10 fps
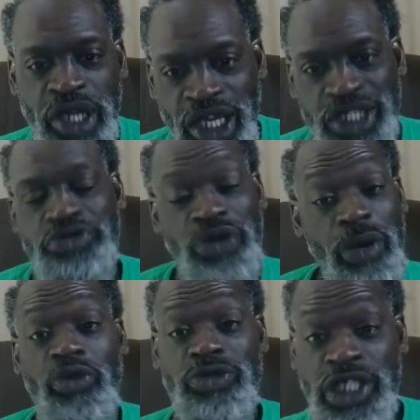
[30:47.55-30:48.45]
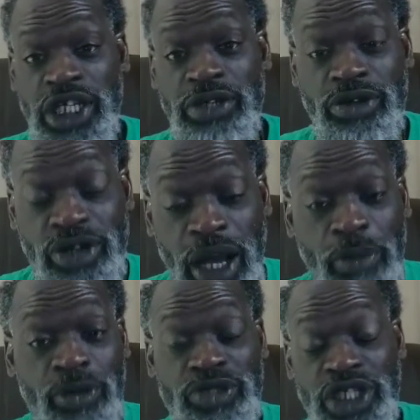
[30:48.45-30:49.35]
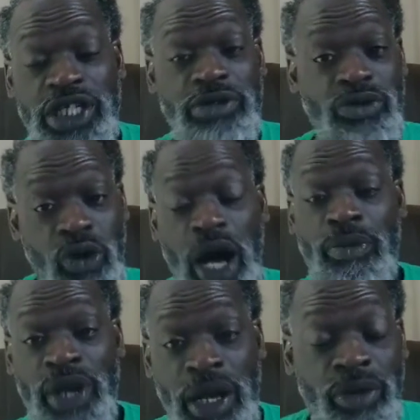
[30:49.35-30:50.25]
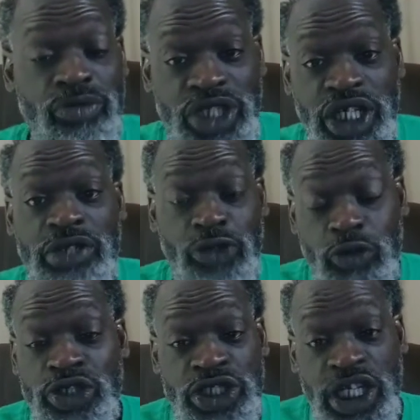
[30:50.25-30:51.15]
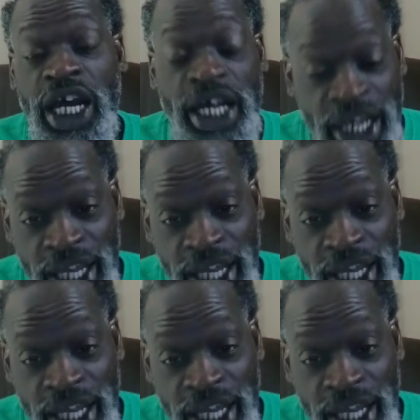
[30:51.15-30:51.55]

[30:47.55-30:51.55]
because, I'm on team Quabana, I'm on team Kujichaga,